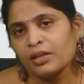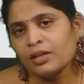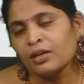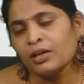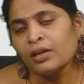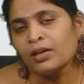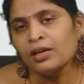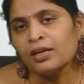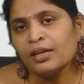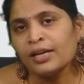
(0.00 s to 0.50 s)

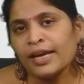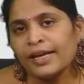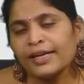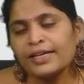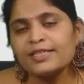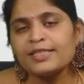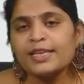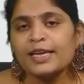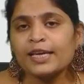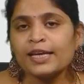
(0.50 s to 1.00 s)
like a
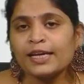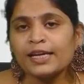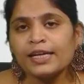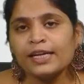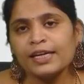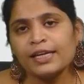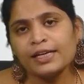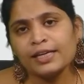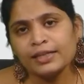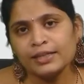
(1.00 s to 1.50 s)
single
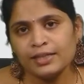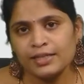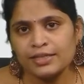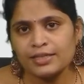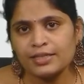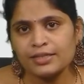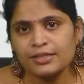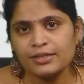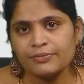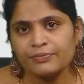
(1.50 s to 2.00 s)
linked
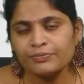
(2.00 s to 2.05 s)
list.